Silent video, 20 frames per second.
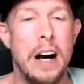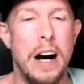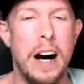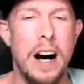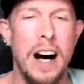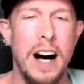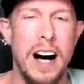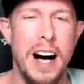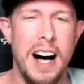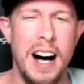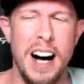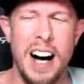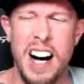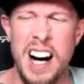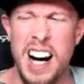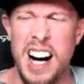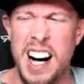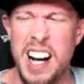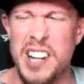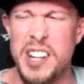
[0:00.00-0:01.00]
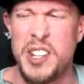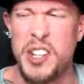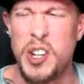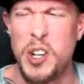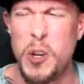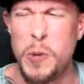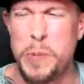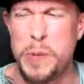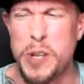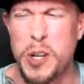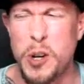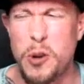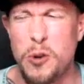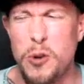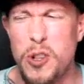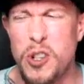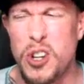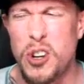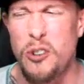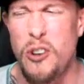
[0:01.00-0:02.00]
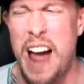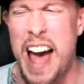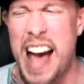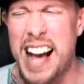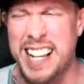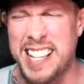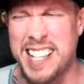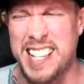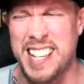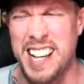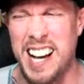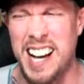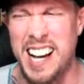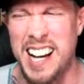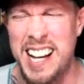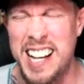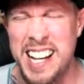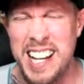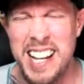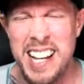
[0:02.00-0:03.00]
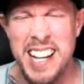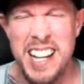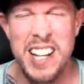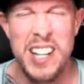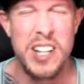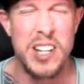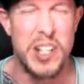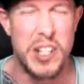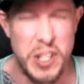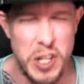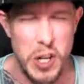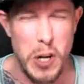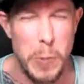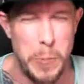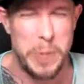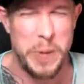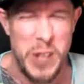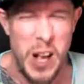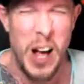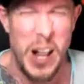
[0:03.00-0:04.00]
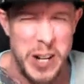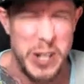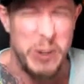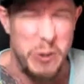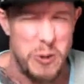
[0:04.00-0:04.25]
Ah, dupes Cruetraxa? Dupes on